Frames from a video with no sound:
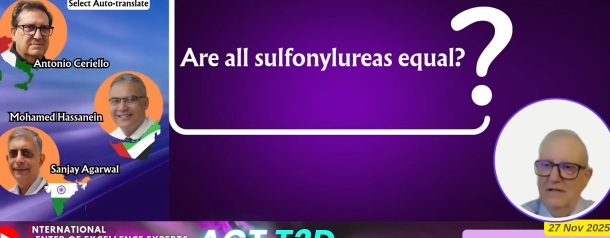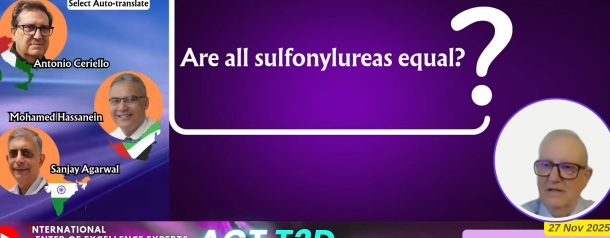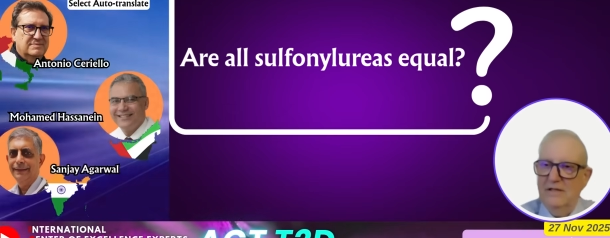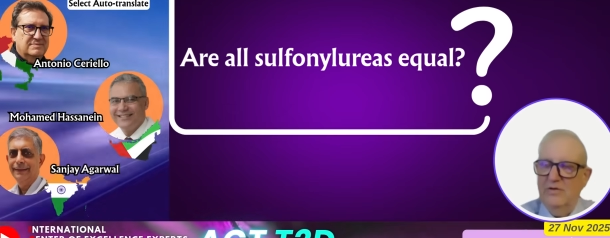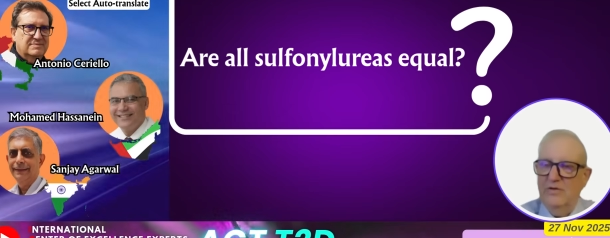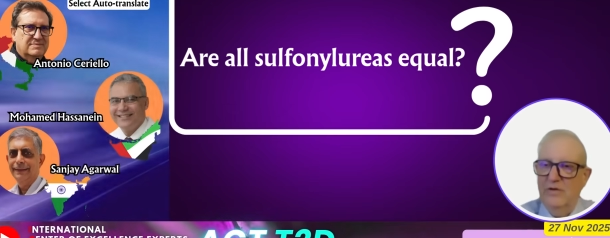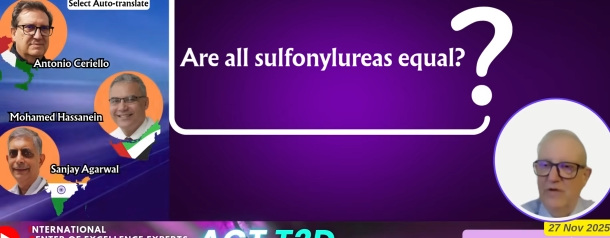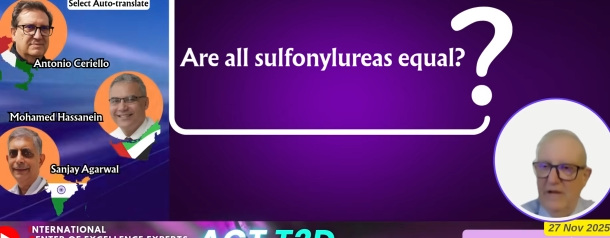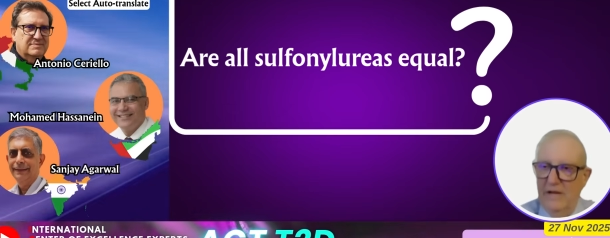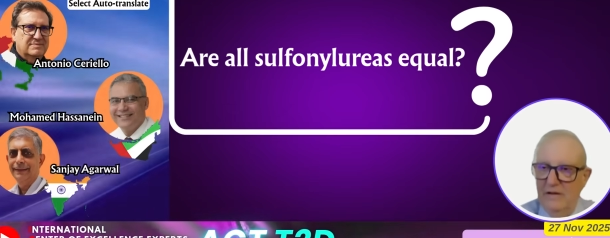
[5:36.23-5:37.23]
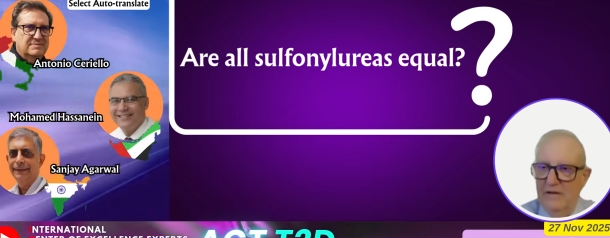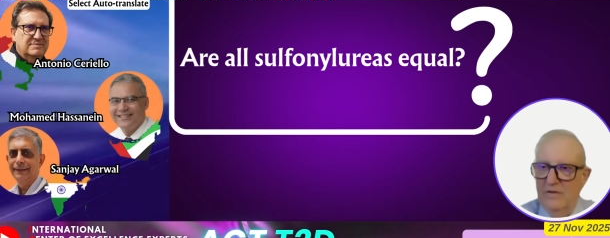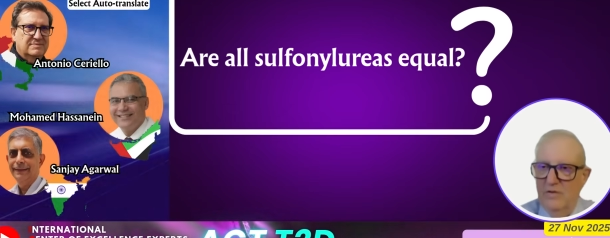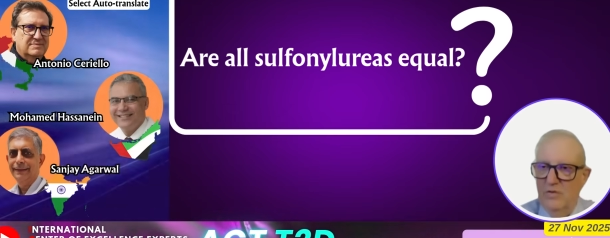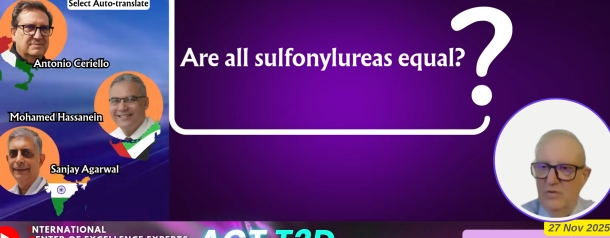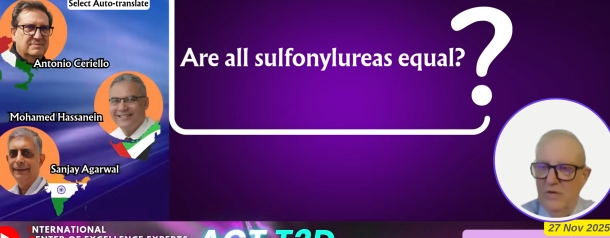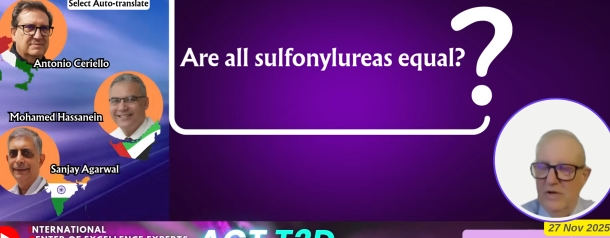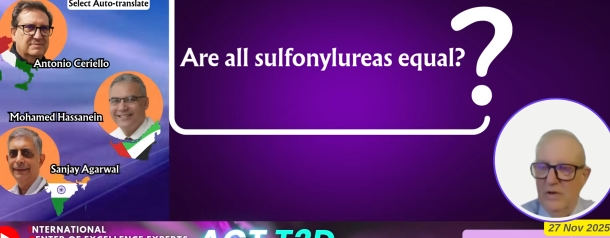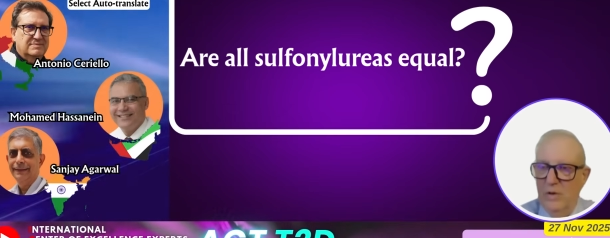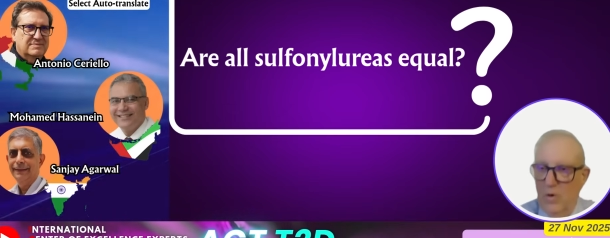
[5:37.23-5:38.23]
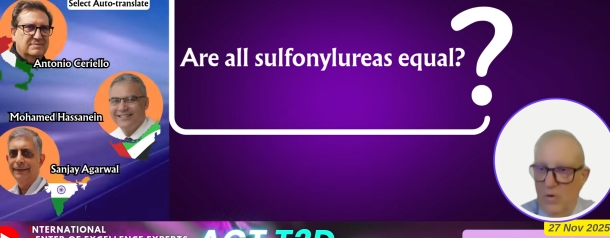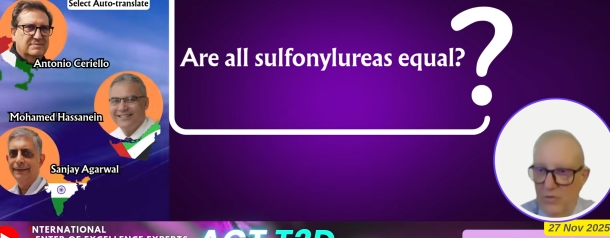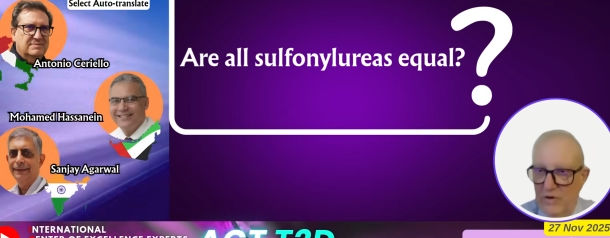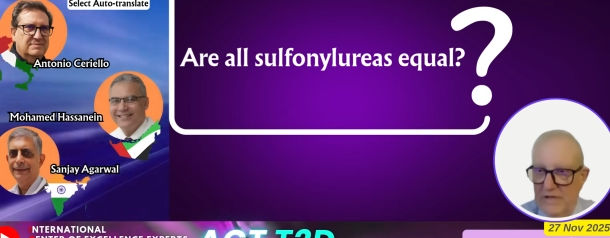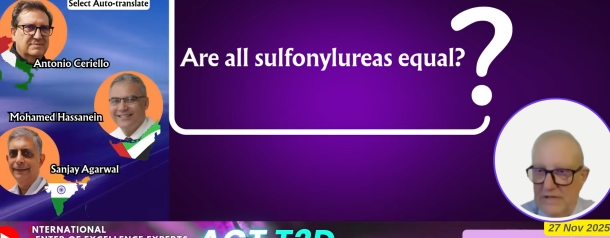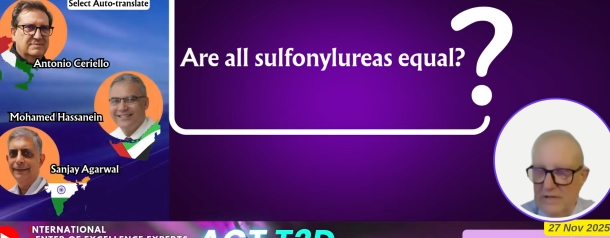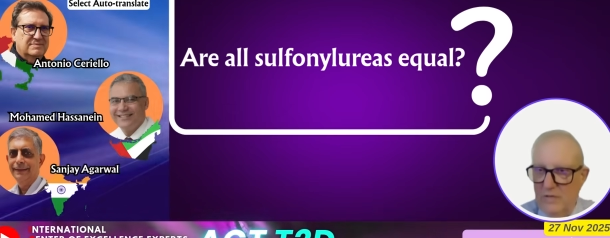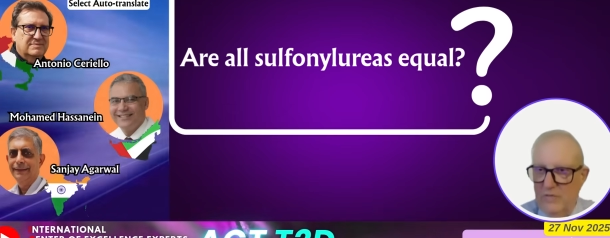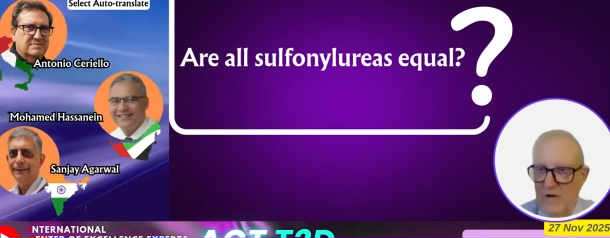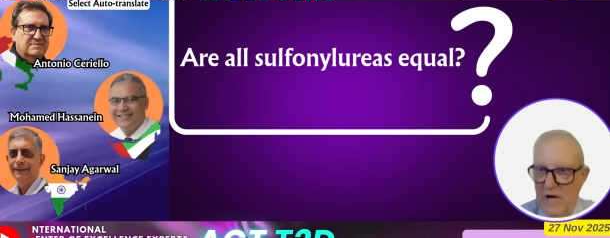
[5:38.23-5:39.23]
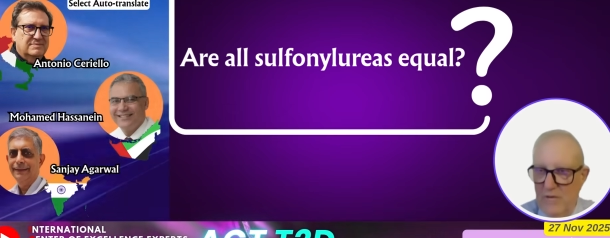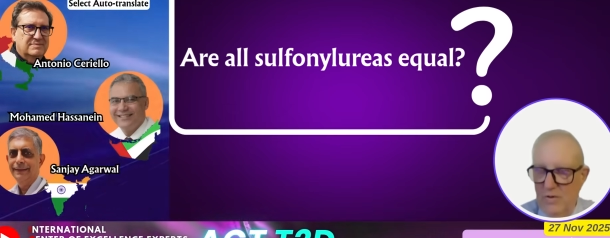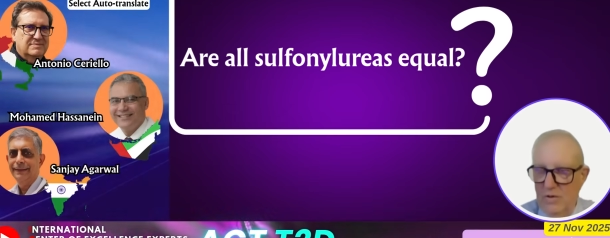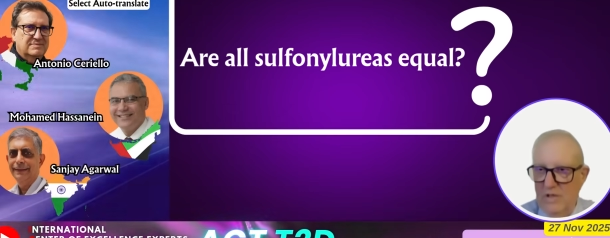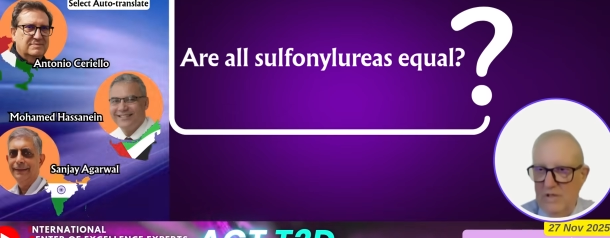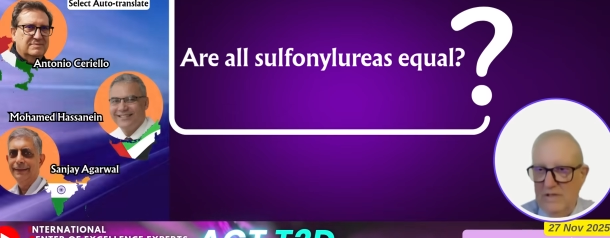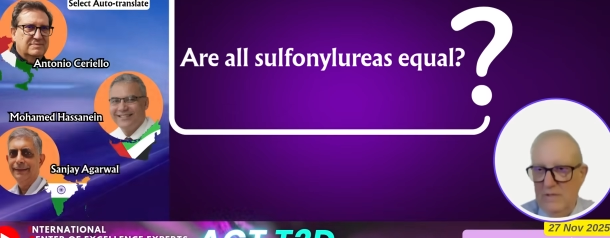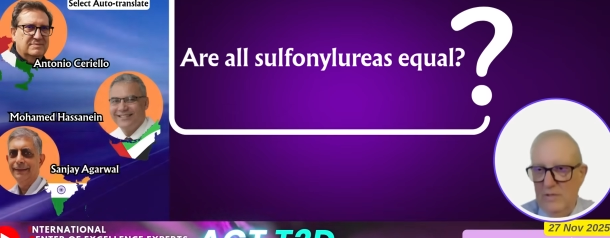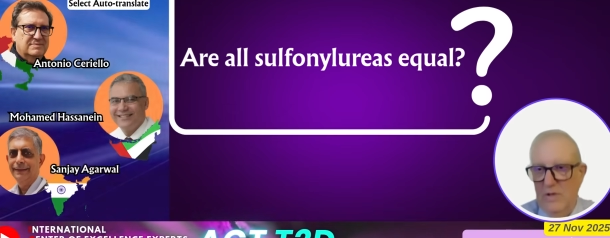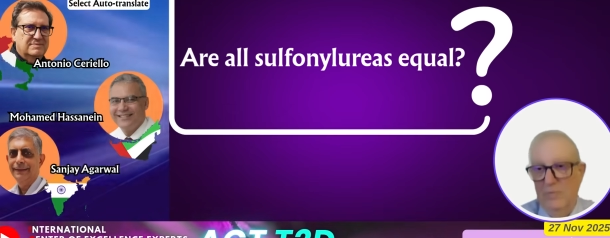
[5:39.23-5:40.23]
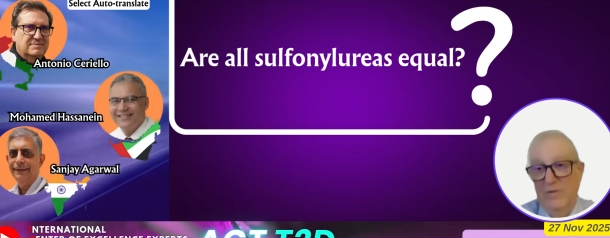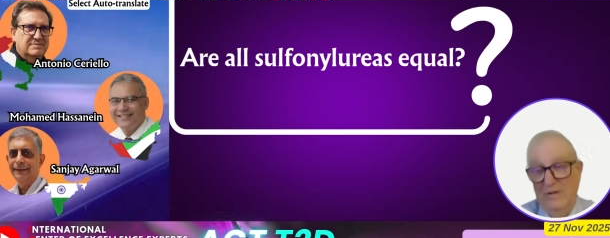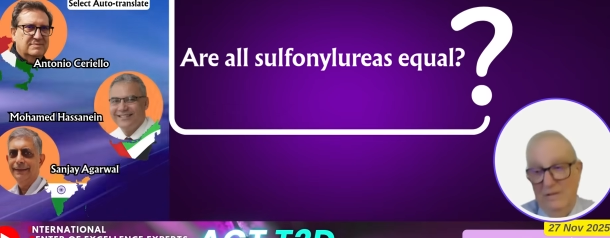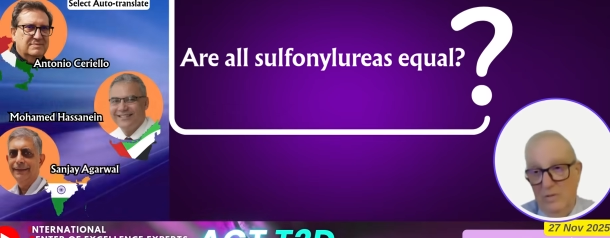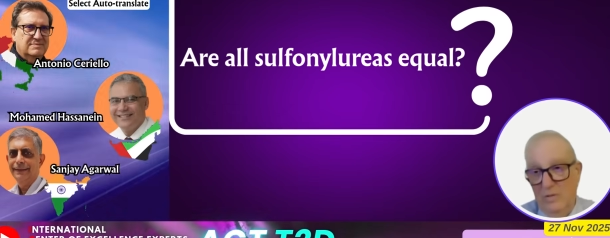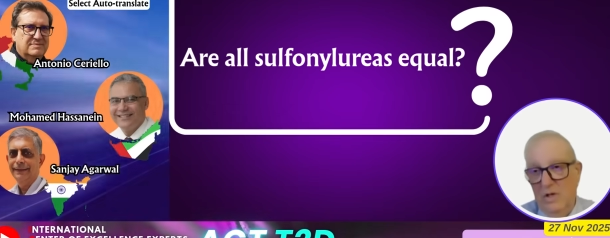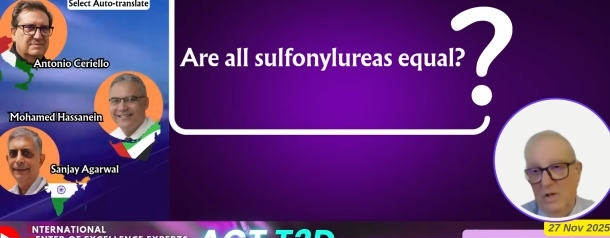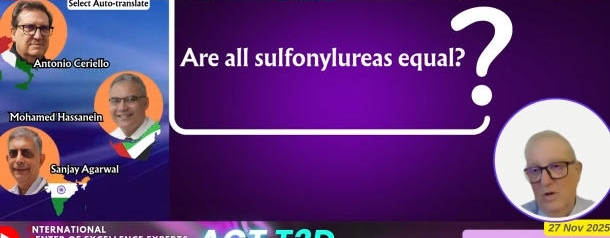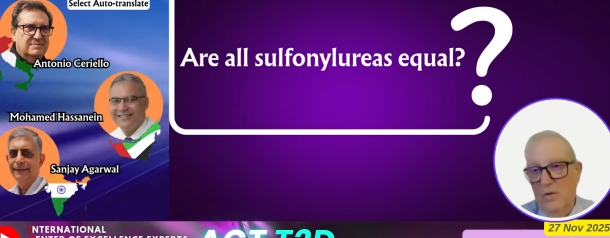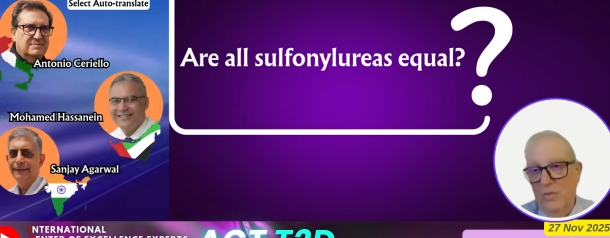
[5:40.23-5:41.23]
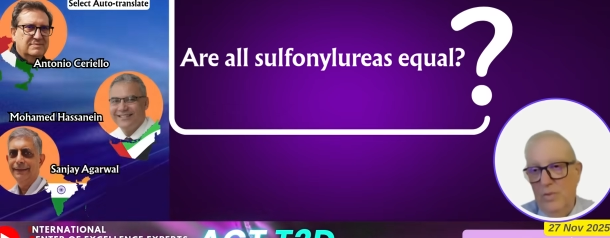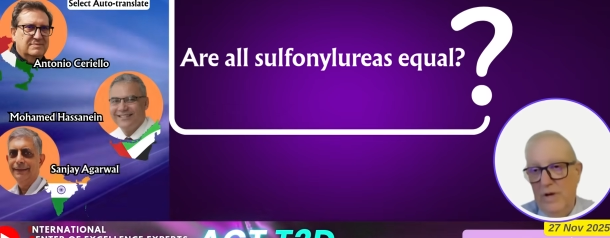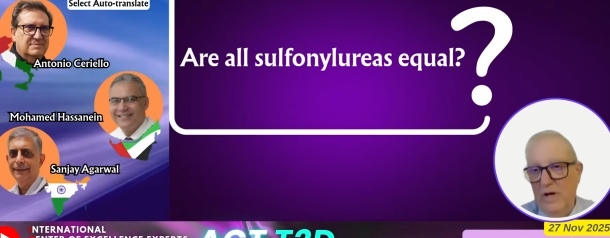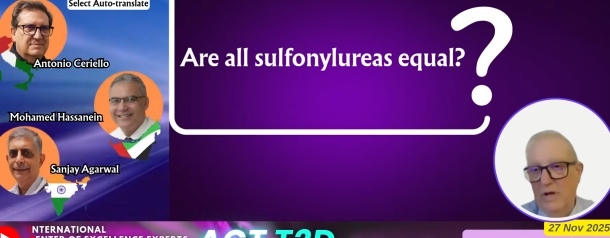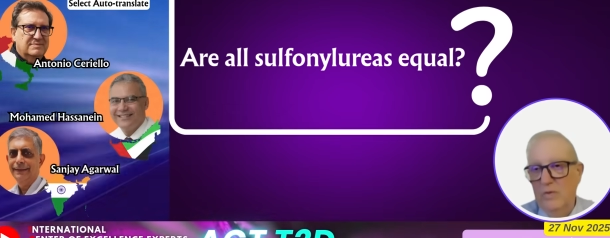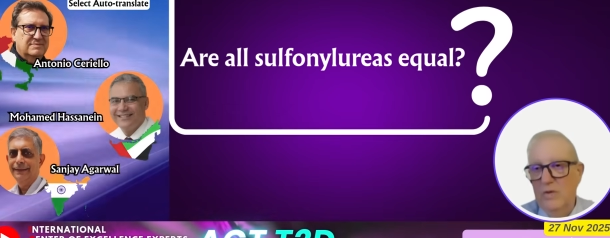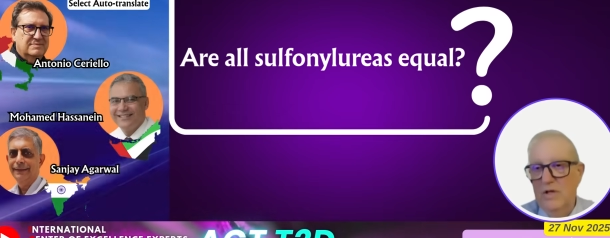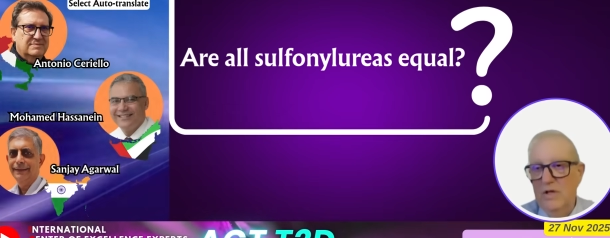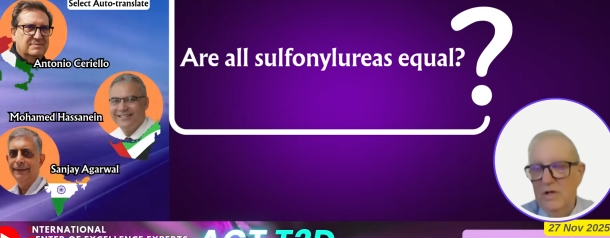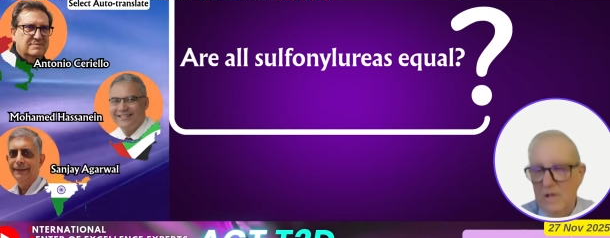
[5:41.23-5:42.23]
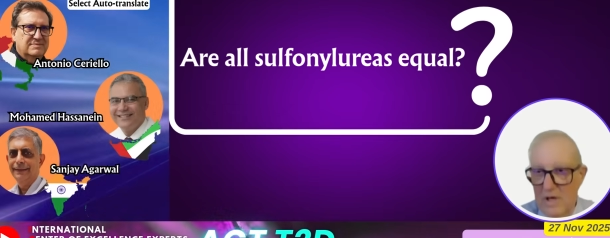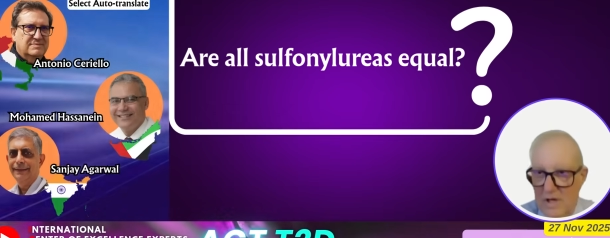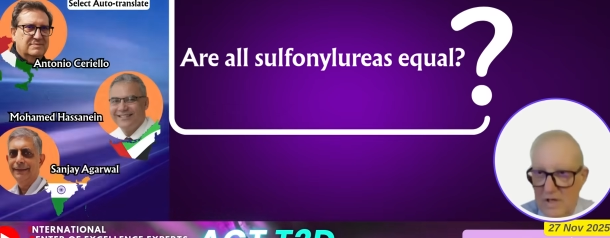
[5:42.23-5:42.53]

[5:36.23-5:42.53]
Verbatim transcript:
Speaker 1: is uh, related to a low risk of hypoglycemia, particularly compared with the,